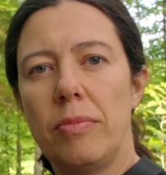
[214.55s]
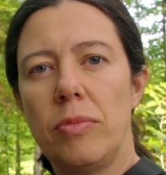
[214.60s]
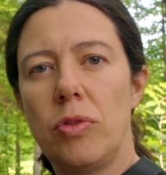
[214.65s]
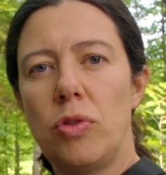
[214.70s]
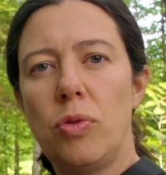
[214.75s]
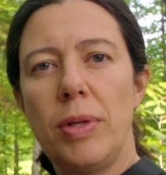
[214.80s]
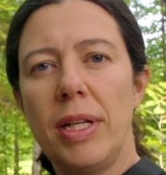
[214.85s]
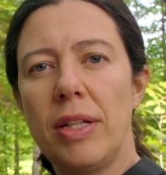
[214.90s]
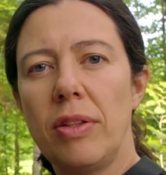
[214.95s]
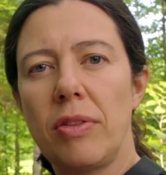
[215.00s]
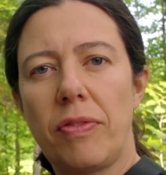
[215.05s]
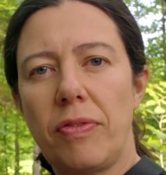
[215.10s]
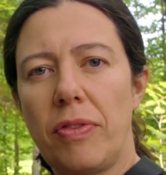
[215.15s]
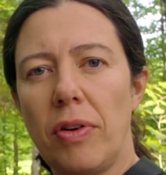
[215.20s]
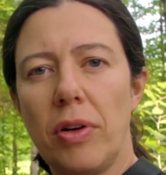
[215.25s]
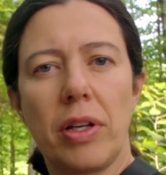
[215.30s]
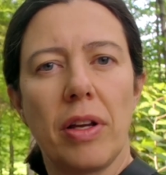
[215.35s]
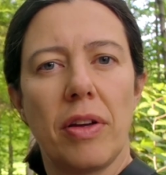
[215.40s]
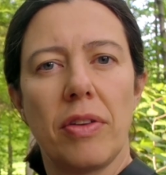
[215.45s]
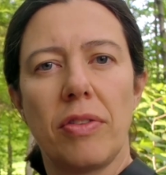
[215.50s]
doing the
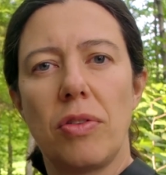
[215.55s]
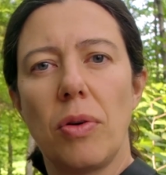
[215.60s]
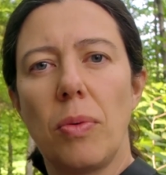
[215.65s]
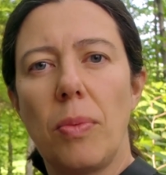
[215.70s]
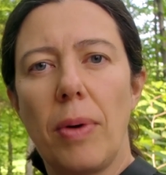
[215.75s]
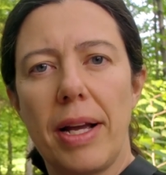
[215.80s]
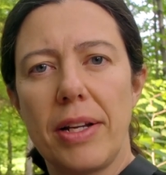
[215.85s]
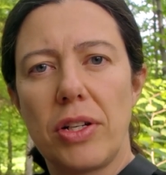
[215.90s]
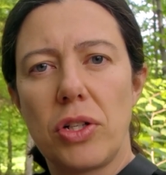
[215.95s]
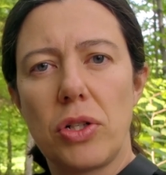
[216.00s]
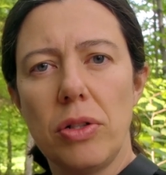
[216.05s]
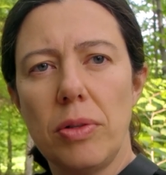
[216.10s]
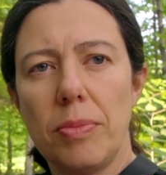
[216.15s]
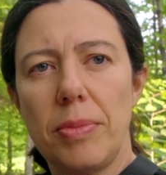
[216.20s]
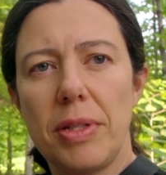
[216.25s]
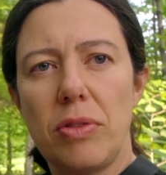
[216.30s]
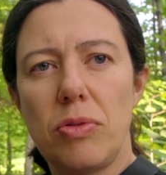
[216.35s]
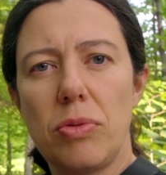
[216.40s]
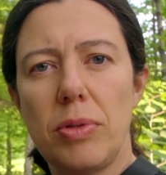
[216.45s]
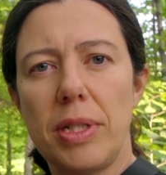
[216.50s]
focus the way it should
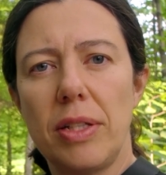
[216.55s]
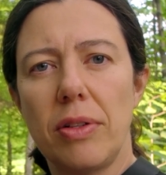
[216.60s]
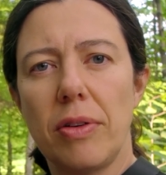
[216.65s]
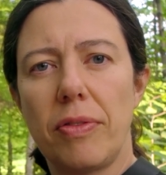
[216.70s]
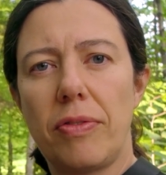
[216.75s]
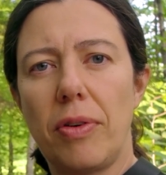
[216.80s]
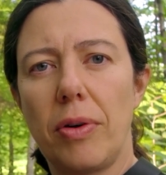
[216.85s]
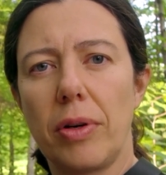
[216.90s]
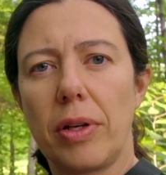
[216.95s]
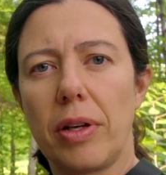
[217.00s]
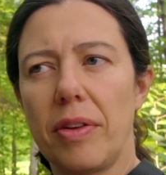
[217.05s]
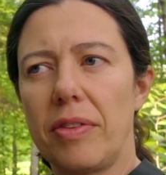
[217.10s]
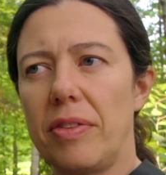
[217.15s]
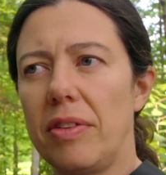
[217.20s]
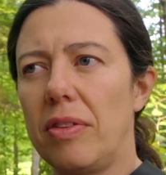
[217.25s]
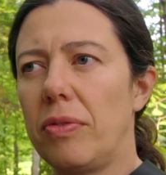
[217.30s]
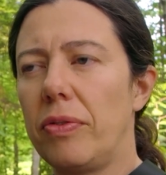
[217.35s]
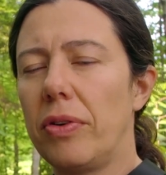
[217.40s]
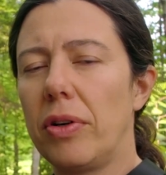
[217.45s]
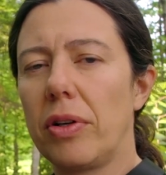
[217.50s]
be doing the focus.
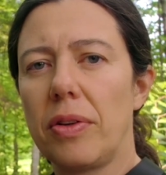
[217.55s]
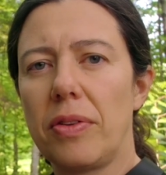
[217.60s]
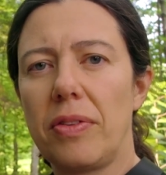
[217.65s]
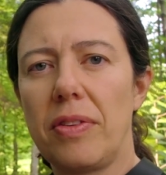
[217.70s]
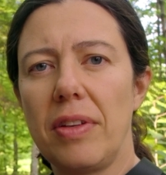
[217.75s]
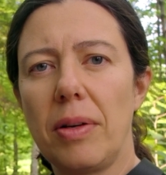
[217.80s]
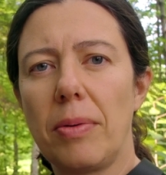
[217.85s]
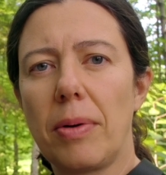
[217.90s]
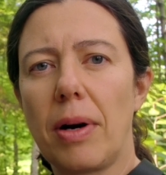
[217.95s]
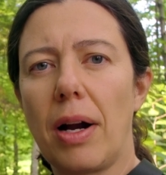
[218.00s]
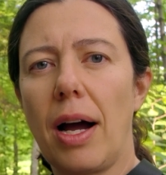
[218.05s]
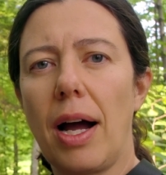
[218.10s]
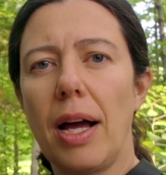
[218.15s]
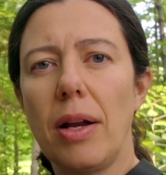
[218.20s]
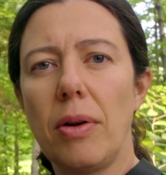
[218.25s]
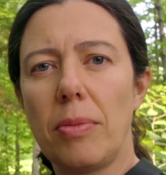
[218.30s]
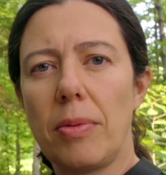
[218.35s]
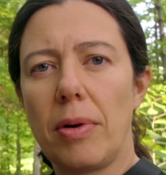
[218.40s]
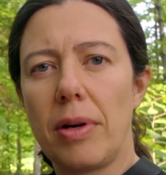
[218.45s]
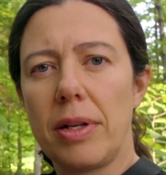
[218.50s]
It's focusing where
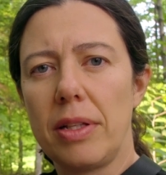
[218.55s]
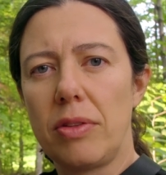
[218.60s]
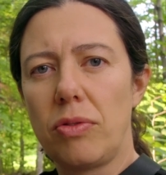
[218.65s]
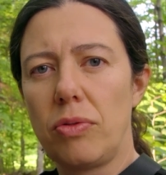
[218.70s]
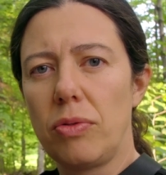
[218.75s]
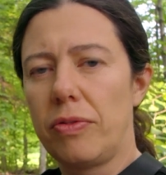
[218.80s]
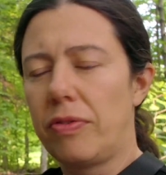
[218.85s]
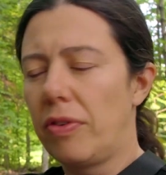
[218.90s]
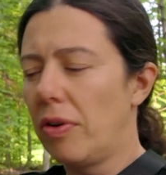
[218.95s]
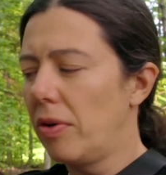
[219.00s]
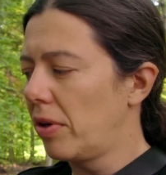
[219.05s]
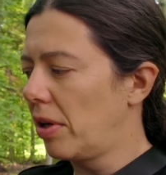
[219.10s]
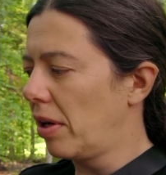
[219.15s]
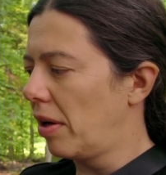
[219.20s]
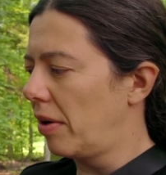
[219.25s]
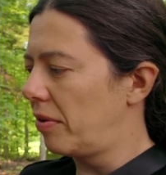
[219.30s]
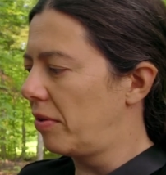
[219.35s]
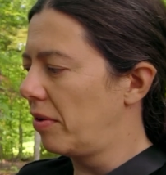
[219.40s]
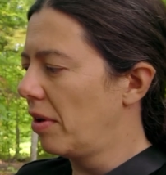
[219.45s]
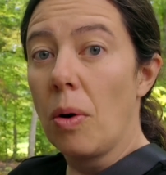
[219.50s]
I don't want it to
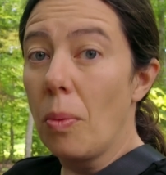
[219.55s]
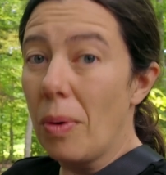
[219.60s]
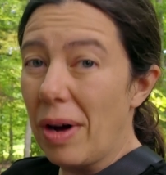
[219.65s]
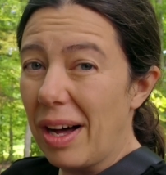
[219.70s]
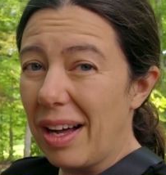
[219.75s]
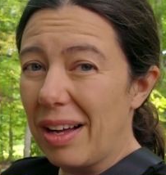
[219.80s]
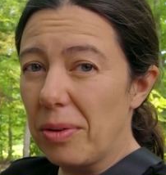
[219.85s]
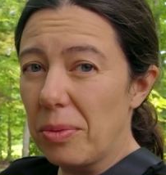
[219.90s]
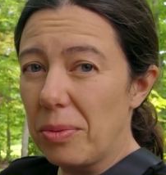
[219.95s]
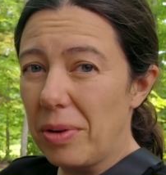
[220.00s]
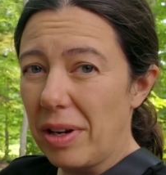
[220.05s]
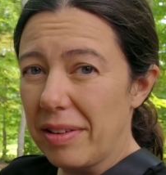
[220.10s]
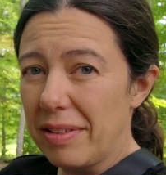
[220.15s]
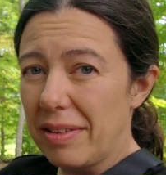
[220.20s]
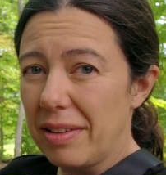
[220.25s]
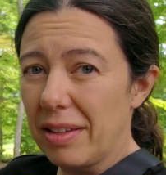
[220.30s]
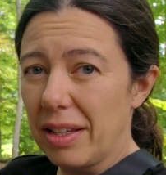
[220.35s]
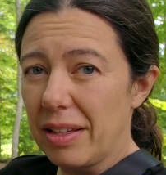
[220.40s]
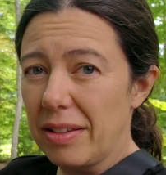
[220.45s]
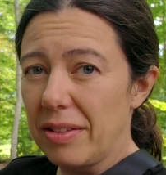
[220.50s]
focus. Well, one
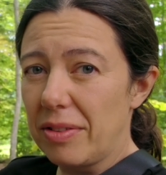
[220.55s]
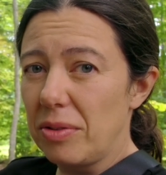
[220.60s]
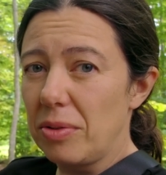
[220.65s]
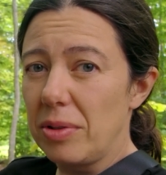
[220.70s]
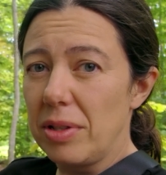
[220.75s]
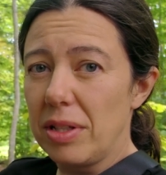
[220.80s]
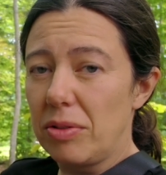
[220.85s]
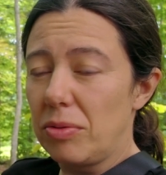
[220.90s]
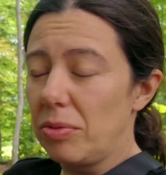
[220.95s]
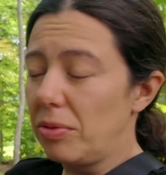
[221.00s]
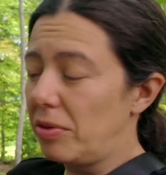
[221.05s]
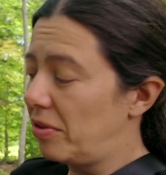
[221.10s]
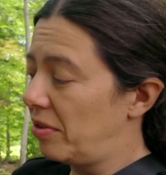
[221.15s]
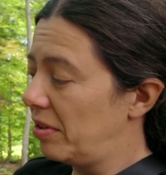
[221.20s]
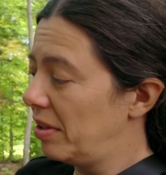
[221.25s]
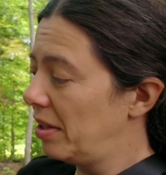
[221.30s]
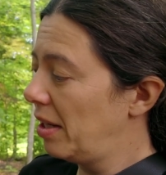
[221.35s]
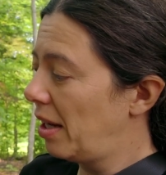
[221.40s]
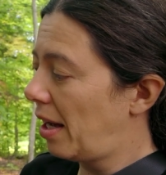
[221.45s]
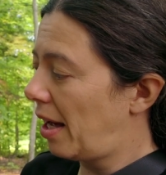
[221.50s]
thing is you need to
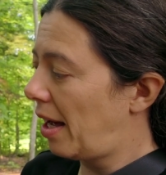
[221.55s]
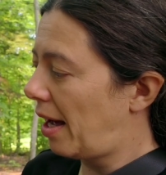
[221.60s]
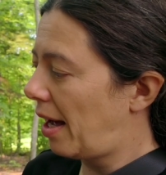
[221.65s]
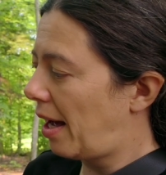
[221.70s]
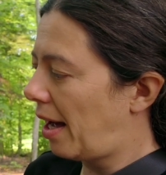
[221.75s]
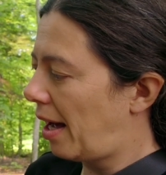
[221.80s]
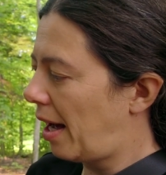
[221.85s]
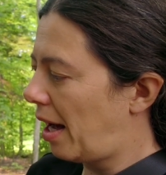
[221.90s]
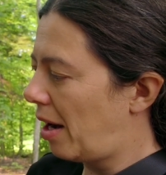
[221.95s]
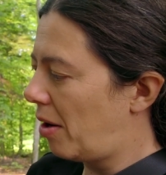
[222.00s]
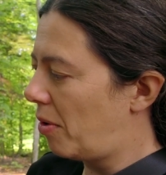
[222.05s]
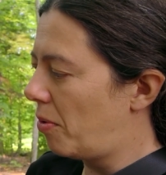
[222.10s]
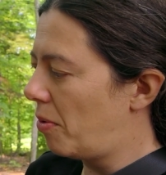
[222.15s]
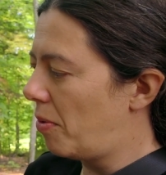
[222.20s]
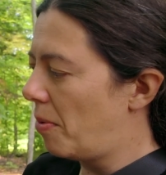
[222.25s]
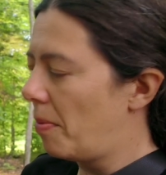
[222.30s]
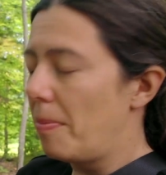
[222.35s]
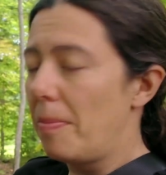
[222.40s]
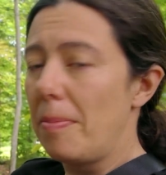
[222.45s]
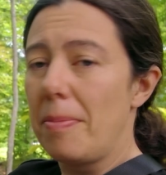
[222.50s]
see
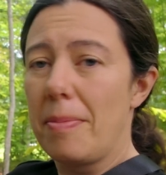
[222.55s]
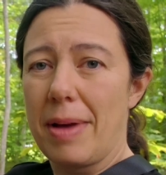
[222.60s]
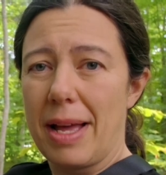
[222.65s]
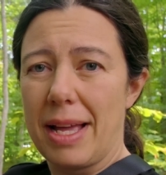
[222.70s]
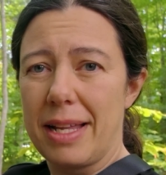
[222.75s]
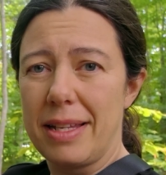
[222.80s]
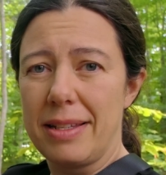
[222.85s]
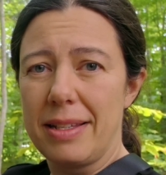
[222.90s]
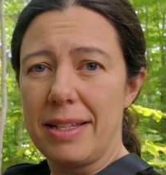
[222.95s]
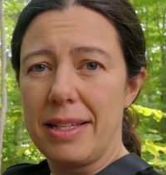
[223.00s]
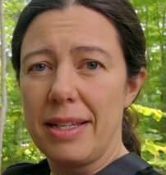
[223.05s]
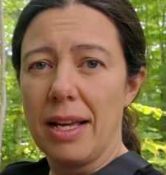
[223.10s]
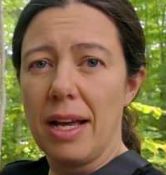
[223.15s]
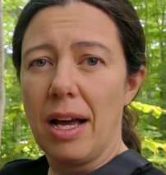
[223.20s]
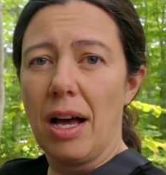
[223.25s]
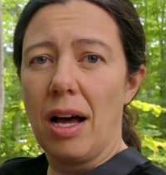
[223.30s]
how many